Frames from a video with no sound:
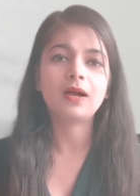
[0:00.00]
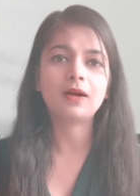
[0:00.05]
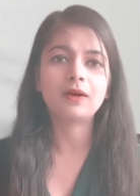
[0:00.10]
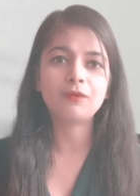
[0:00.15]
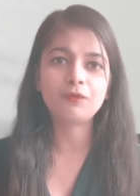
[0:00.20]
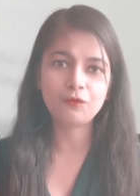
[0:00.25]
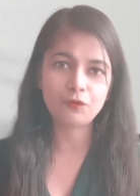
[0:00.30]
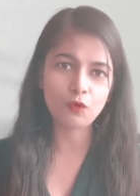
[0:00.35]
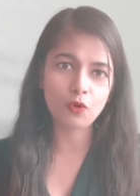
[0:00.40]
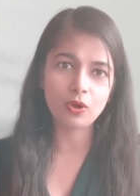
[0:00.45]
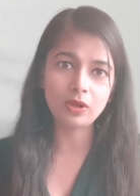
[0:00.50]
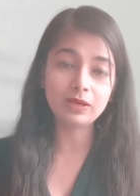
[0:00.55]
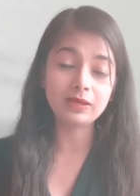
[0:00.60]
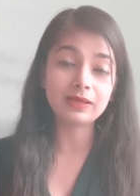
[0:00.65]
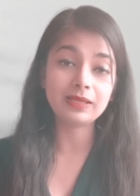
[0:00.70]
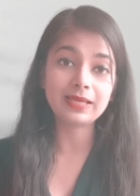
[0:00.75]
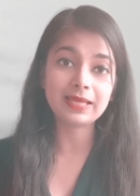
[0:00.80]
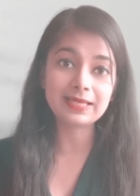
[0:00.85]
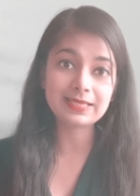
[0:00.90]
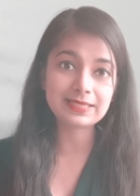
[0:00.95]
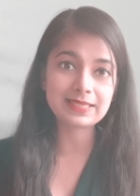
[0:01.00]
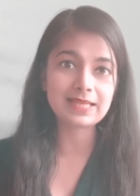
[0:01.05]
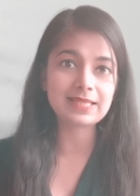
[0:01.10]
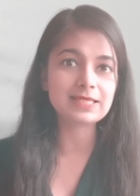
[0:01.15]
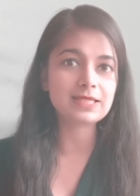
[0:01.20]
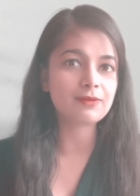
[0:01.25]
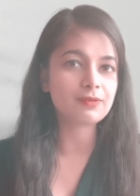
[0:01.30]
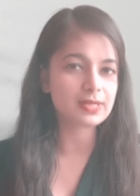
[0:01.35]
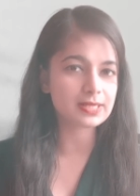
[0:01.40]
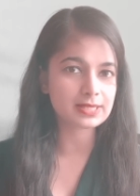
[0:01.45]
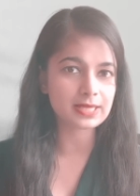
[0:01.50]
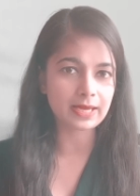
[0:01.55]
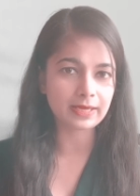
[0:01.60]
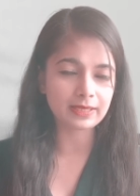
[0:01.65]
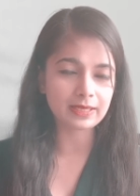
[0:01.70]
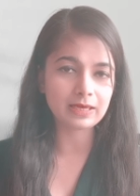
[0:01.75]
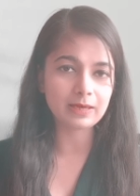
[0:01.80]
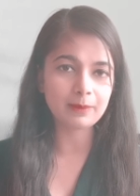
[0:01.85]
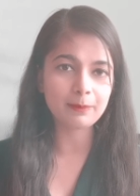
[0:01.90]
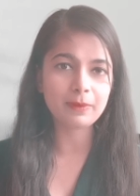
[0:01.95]
for extensive
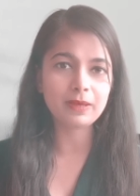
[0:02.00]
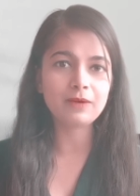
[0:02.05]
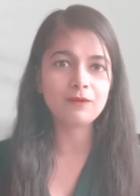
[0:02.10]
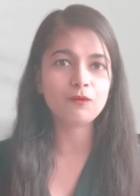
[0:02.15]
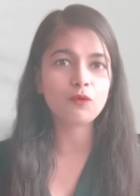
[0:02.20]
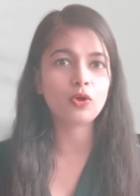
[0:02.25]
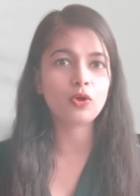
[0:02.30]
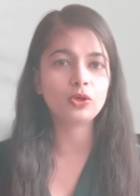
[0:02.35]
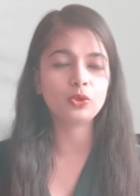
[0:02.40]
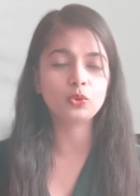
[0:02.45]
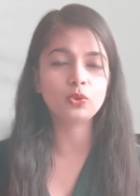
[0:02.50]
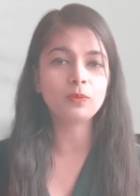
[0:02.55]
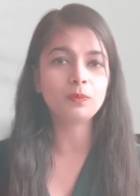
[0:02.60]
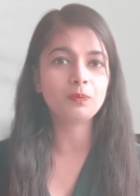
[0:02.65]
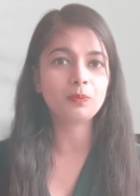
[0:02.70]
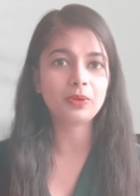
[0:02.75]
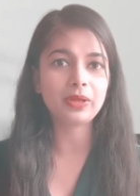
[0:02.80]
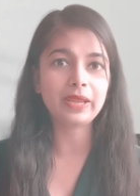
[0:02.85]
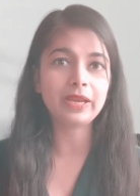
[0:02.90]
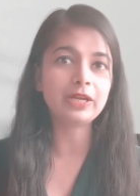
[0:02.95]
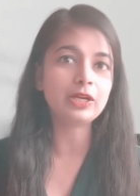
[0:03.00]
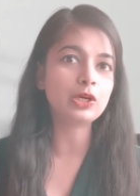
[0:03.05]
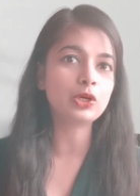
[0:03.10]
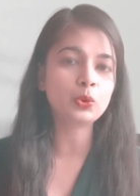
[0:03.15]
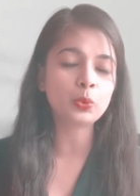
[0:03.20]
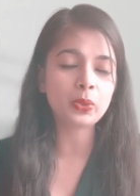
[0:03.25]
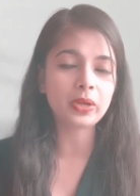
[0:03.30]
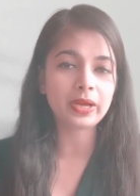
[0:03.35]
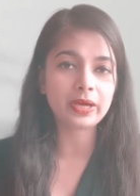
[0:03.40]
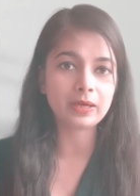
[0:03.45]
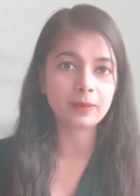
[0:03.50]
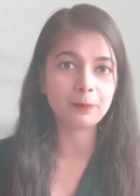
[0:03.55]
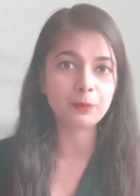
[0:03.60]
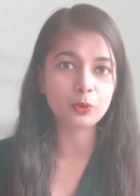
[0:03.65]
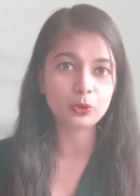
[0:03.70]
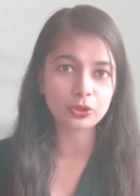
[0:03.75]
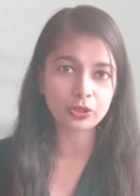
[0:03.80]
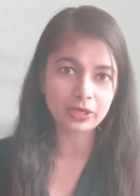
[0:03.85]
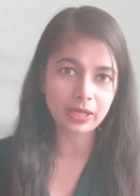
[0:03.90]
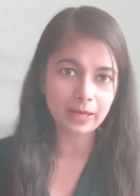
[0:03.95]
design element, for end-to-end
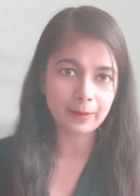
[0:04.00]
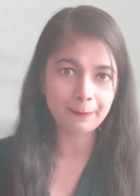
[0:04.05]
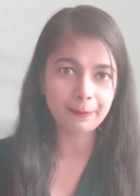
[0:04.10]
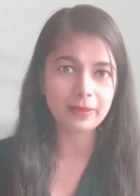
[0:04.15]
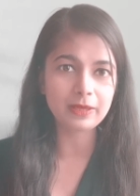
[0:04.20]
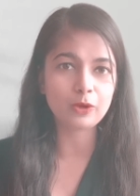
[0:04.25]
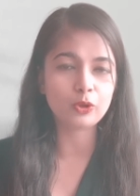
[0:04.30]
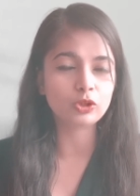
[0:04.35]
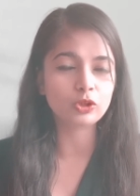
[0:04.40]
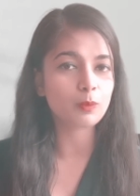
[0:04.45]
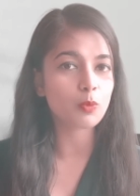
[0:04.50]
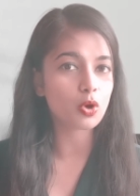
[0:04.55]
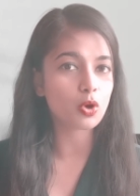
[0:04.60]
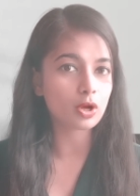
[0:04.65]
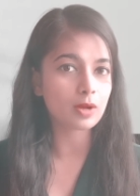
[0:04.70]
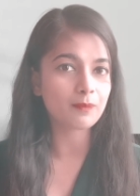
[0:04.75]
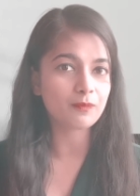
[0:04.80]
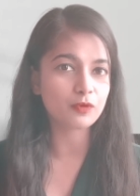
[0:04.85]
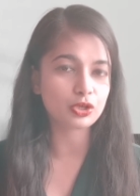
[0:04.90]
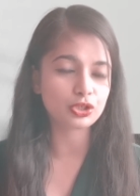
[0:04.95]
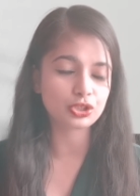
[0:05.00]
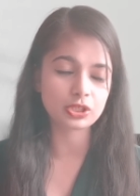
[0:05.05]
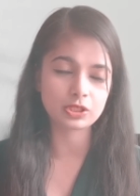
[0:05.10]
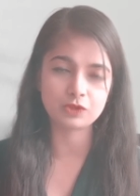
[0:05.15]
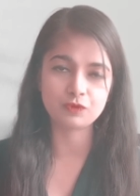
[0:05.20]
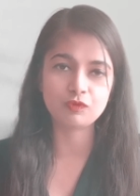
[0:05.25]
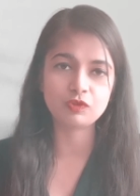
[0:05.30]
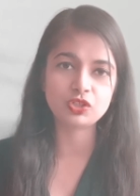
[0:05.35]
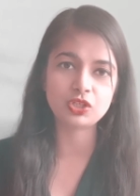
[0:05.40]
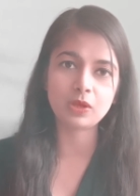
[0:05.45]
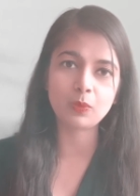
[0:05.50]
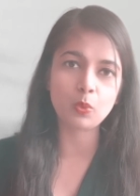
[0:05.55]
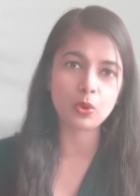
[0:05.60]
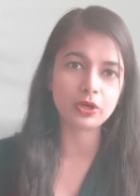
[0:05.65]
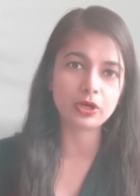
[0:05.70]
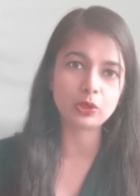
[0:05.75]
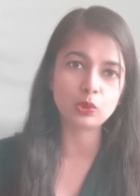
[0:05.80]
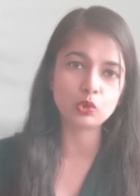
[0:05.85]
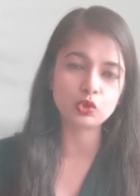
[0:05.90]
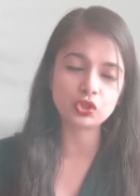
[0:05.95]
prototyping or the mockup versions which they
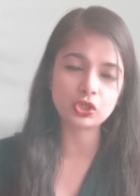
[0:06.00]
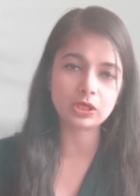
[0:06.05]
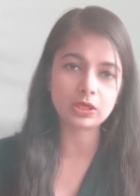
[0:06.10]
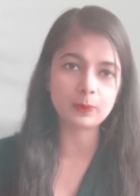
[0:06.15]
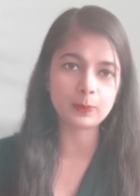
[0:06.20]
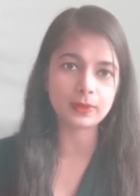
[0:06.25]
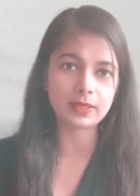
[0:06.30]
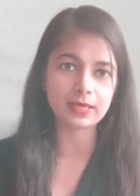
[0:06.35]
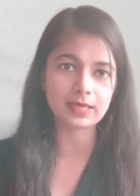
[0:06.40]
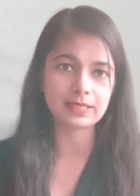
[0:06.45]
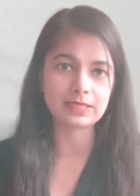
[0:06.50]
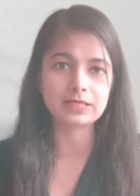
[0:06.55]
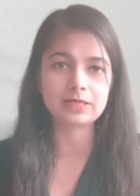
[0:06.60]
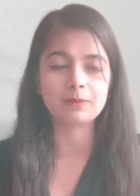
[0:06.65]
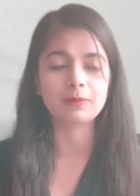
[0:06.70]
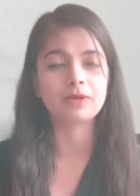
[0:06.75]
wanted to share to the customer,